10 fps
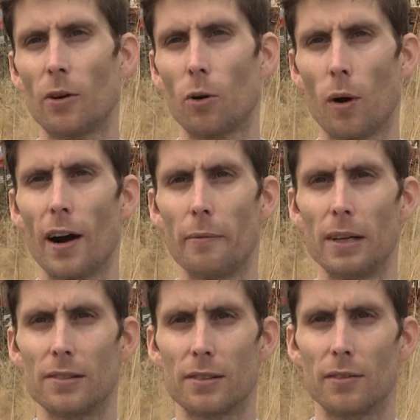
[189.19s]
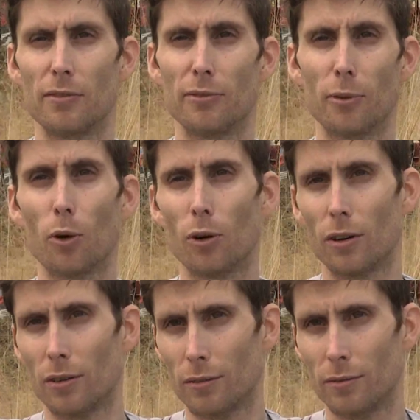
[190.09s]
the requirements
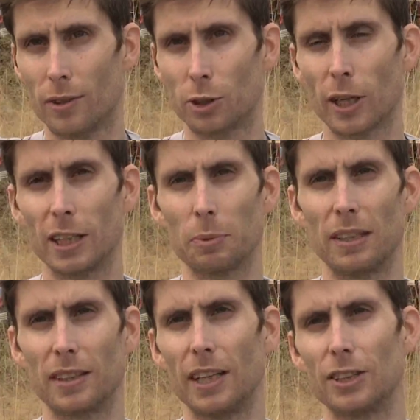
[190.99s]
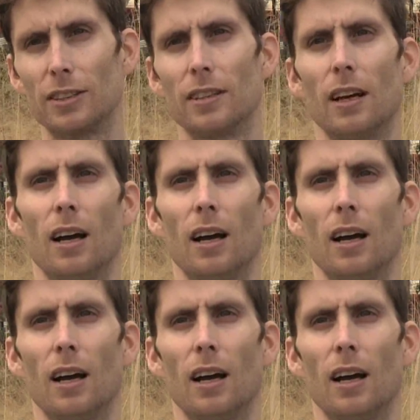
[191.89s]
for the transplantation,